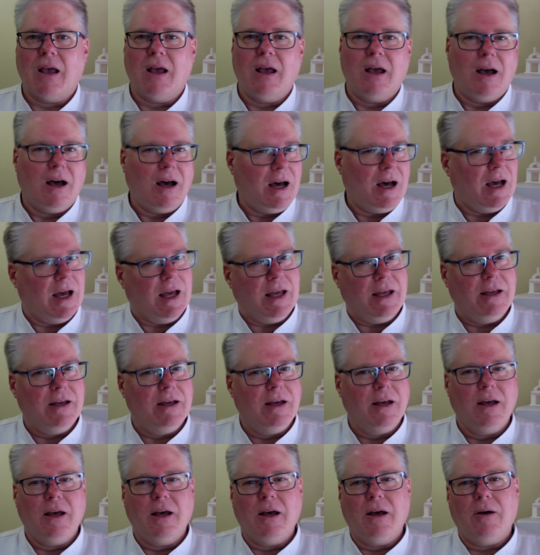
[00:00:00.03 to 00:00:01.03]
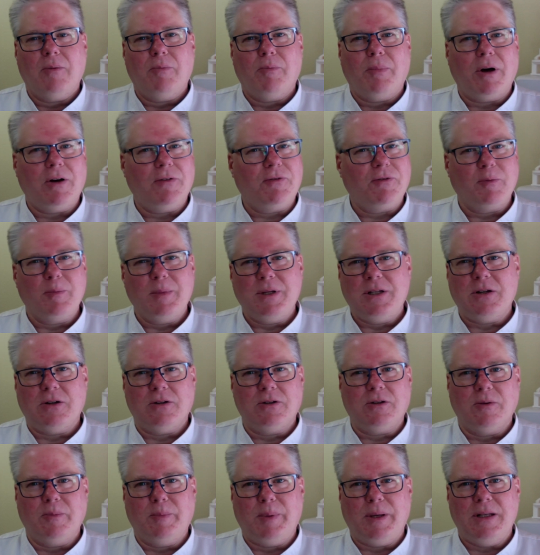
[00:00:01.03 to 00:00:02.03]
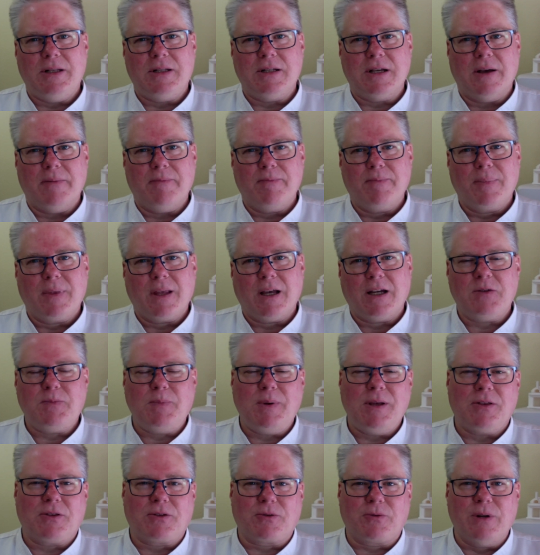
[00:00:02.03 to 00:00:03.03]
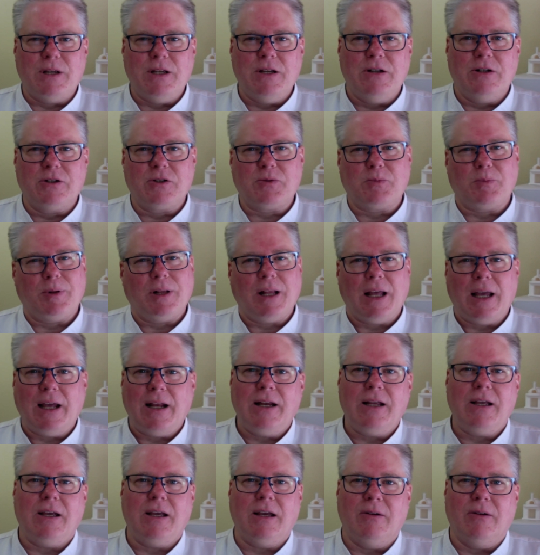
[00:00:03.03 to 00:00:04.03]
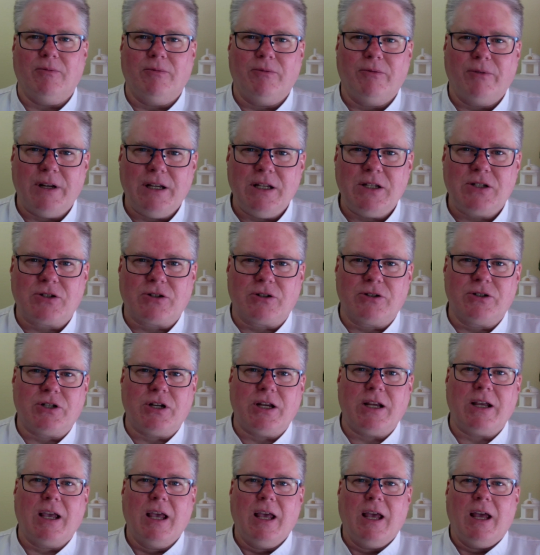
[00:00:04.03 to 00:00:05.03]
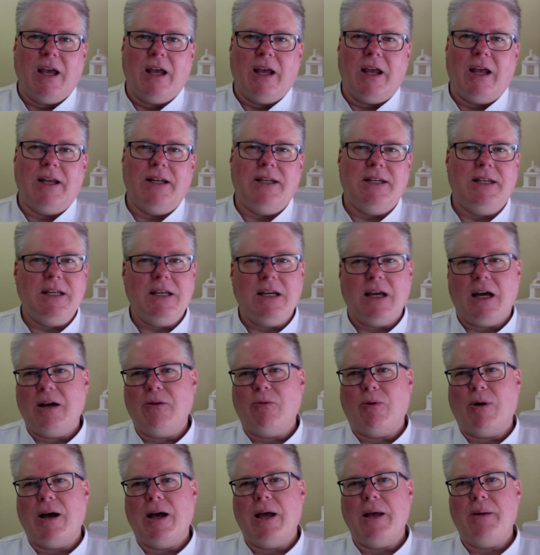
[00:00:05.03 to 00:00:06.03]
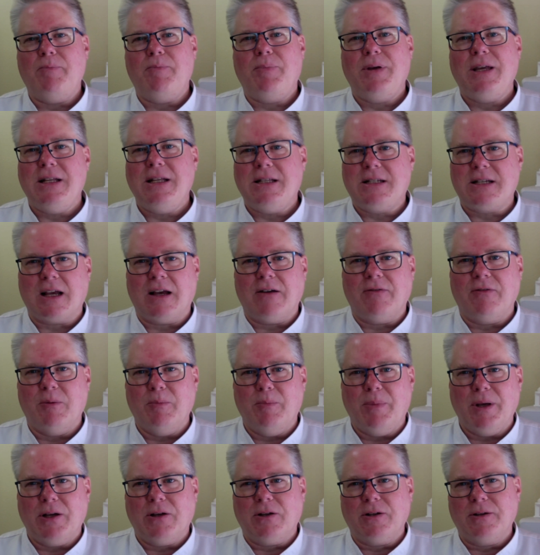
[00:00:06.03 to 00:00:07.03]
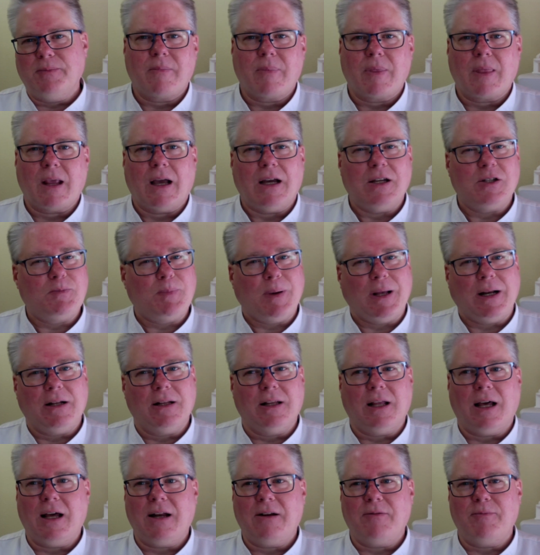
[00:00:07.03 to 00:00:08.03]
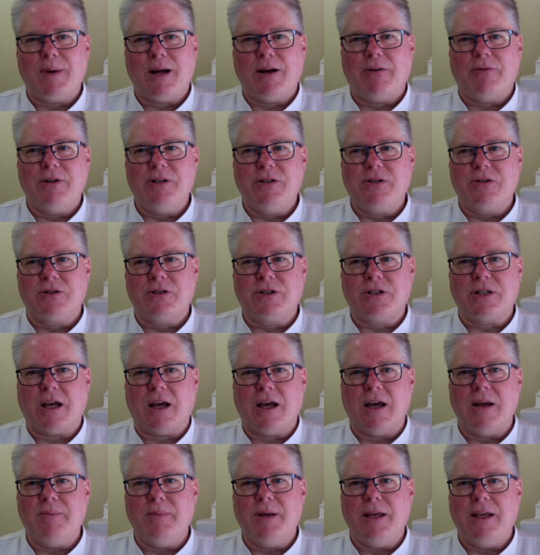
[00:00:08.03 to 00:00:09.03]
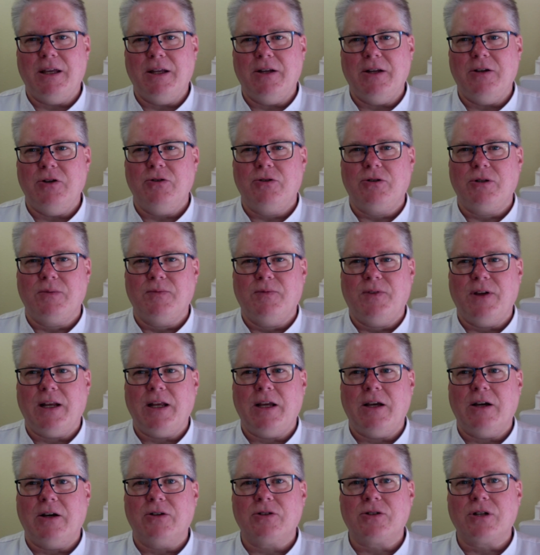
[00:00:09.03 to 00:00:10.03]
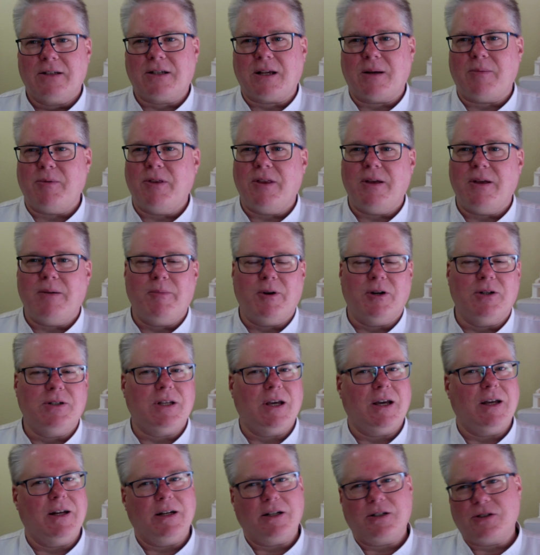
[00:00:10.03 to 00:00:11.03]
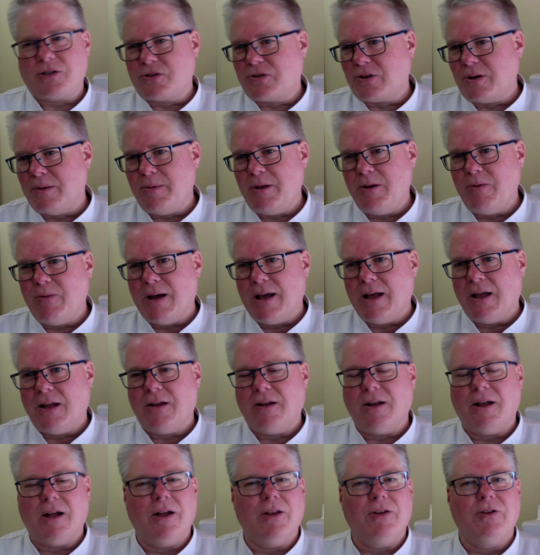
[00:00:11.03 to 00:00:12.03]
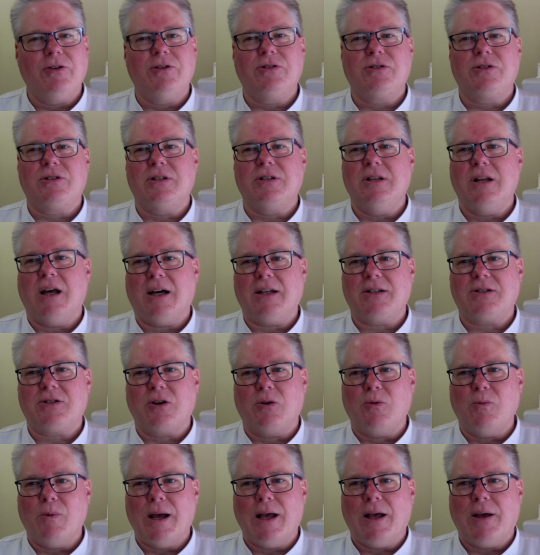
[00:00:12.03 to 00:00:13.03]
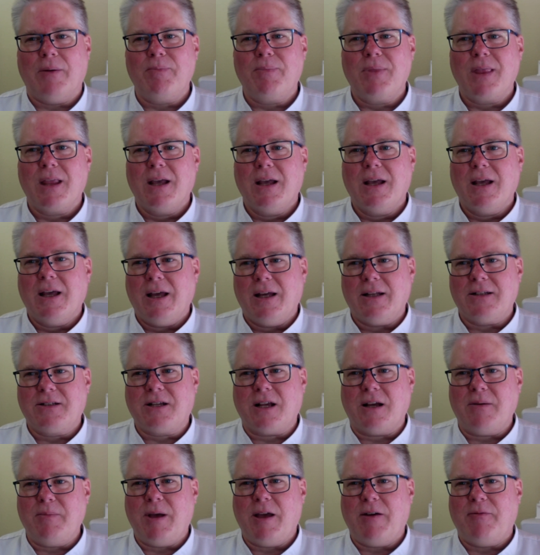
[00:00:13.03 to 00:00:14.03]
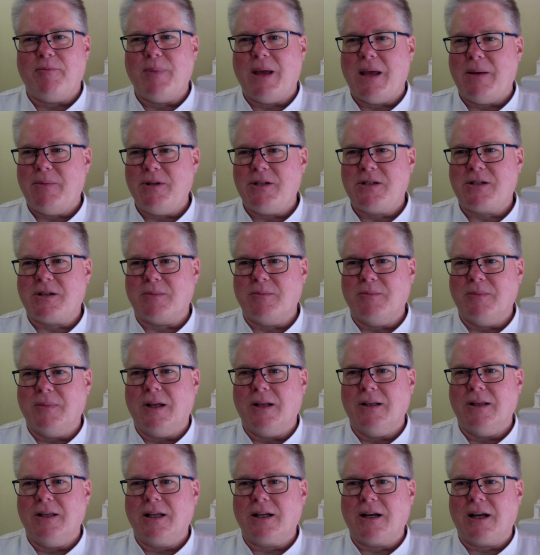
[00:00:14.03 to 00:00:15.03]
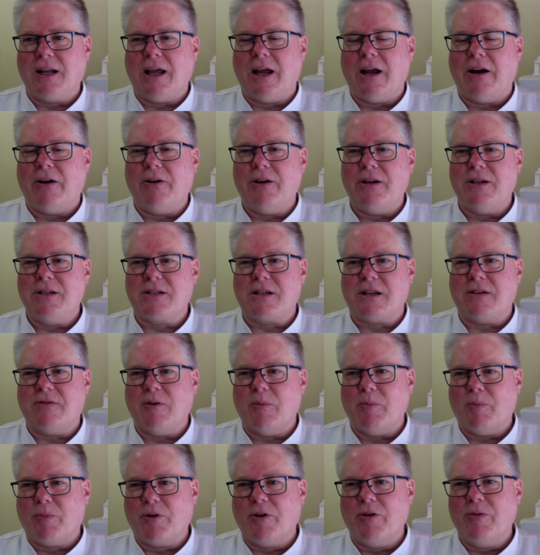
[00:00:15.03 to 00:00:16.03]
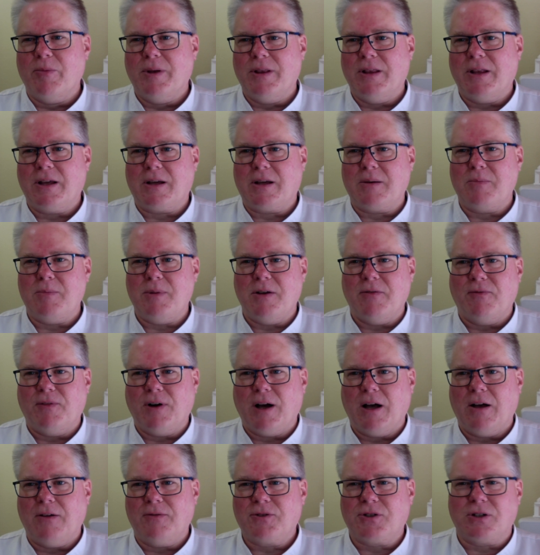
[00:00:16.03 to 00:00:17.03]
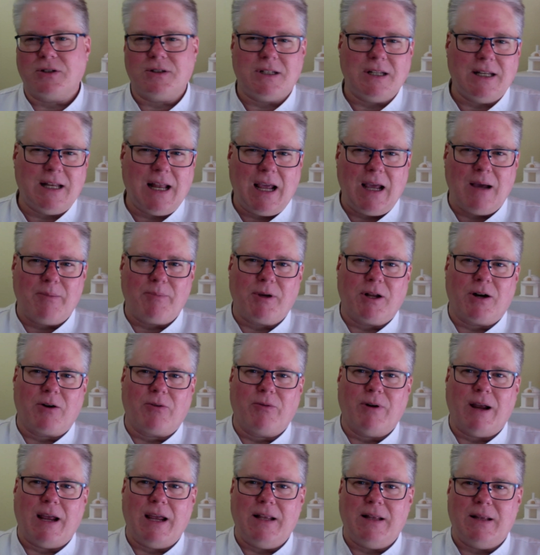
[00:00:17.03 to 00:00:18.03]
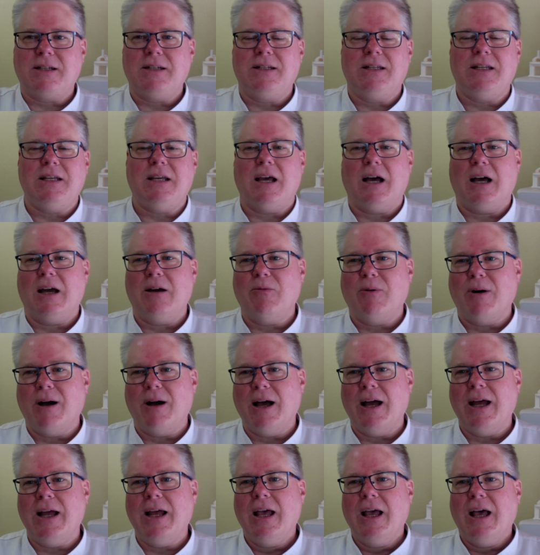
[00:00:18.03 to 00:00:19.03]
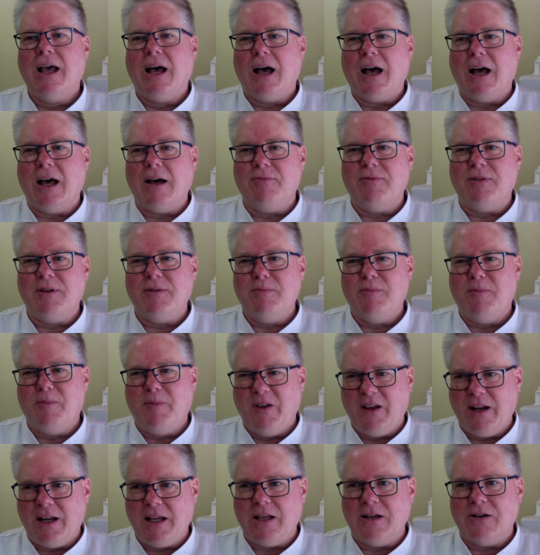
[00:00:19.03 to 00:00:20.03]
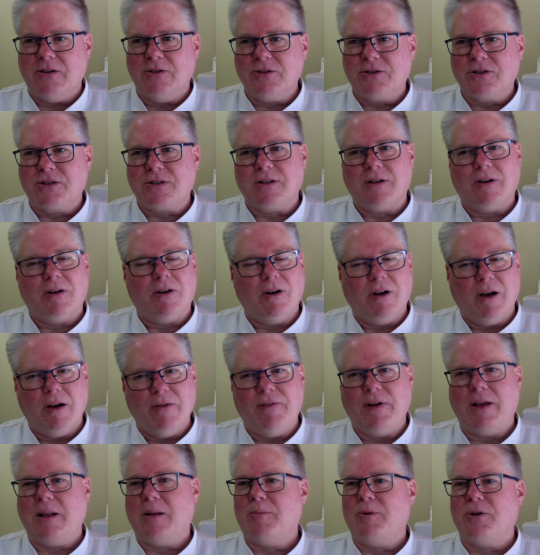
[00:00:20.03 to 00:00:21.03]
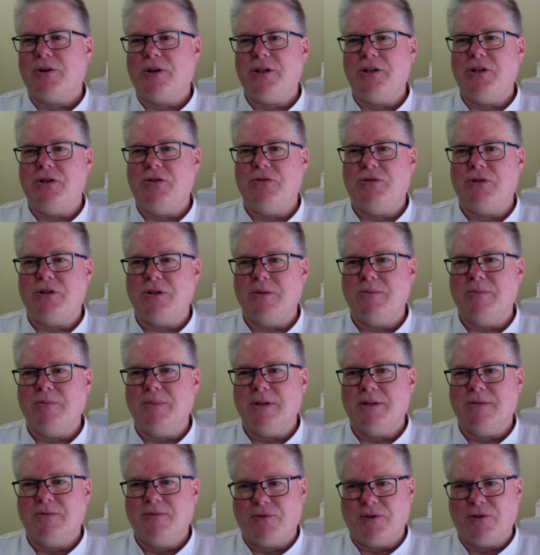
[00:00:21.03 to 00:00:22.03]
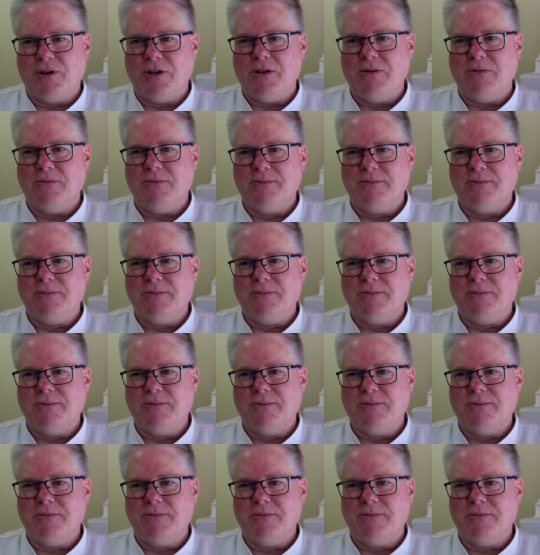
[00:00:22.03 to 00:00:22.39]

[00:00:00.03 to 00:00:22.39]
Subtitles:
Hi, Paul from Bitonto Pizza. I spent 3 years planning and researching a DIY pizza oven build. I spent a lot of my research time in YouTube videos. Some of them are done extremely well, others not so well, and some have maybe some little areas of improvement that can be involved. So today I'm going to rate the DIY oven videos available on YouTube for you.